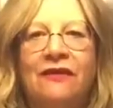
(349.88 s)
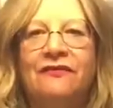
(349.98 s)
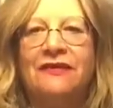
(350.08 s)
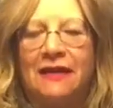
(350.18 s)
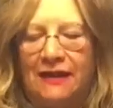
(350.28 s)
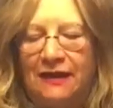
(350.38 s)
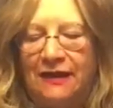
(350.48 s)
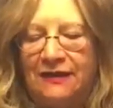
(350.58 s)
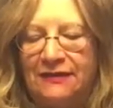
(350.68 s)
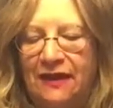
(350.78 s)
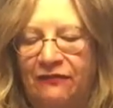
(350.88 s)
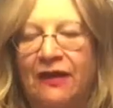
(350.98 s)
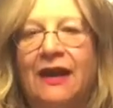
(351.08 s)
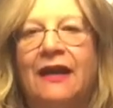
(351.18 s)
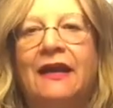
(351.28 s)
I've done is I've
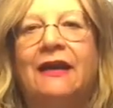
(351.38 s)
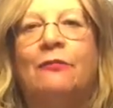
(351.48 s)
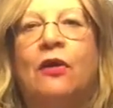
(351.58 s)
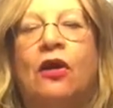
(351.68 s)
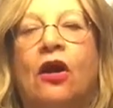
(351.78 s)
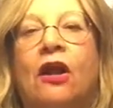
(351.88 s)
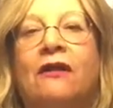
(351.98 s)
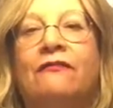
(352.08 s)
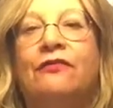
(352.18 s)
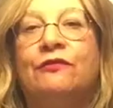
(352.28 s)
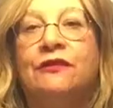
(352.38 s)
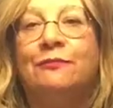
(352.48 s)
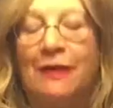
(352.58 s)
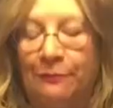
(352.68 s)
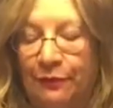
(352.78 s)
cut up all of those
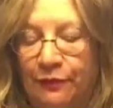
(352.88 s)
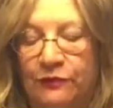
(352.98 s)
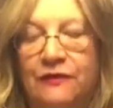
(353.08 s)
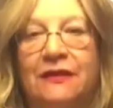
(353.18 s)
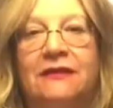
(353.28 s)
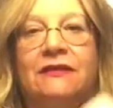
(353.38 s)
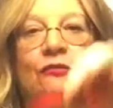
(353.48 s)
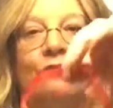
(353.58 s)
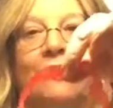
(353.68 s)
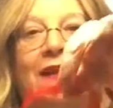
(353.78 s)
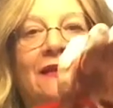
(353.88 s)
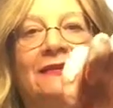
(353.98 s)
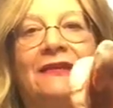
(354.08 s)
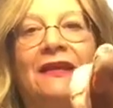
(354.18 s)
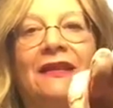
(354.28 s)
peppers into
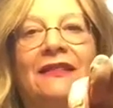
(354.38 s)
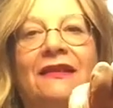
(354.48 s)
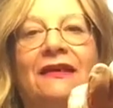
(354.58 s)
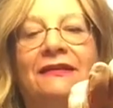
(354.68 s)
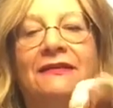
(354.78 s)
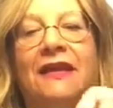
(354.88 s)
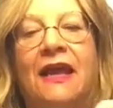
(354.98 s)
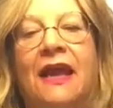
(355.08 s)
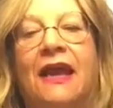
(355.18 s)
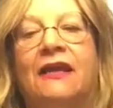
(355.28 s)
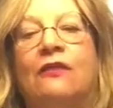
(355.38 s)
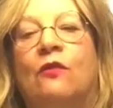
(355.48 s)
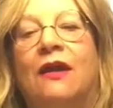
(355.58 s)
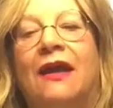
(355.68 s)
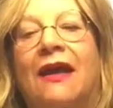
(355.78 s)
rings like this, and you
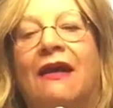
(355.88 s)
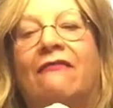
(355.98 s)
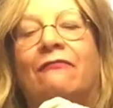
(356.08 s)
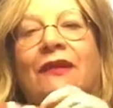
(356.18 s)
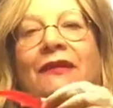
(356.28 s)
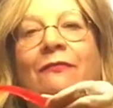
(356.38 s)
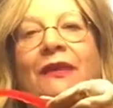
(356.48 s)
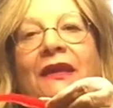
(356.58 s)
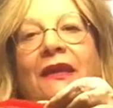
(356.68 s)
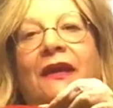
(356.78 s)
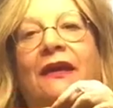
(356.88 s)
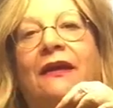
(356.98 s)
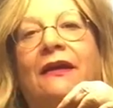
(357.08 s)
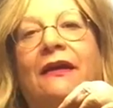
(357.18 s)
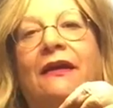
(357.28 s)
want to have maybe
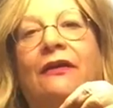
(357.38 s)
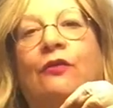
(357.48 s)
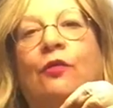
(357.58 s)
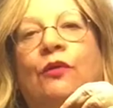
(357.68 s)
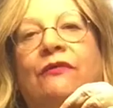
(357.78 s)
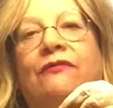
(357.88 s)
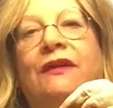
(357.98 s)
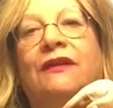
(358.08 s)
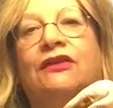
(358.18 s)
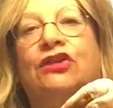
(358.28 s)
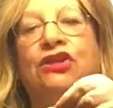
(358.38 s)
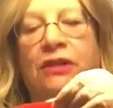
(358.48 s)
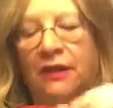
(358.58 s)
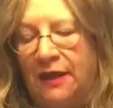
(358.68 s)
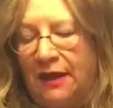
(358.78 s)
a 1/4 inch
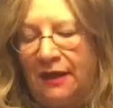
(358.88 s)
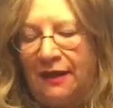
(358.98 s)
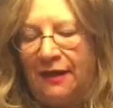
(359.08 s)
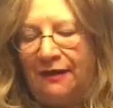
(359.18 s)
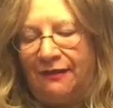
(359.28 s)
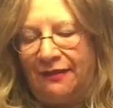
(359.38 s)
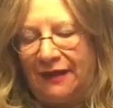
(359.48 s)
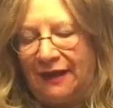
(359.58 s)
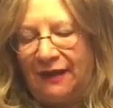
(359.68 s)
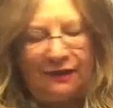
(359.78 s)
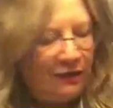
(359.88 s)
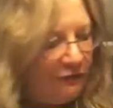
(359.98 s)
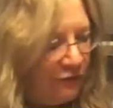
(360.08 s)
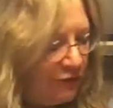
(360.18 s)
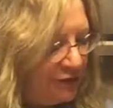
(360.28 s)
thick
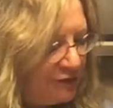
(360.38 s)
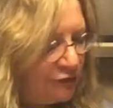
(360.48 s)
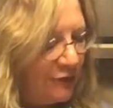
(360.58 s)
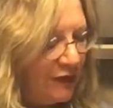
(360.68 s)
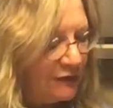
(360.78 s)
of all these rings.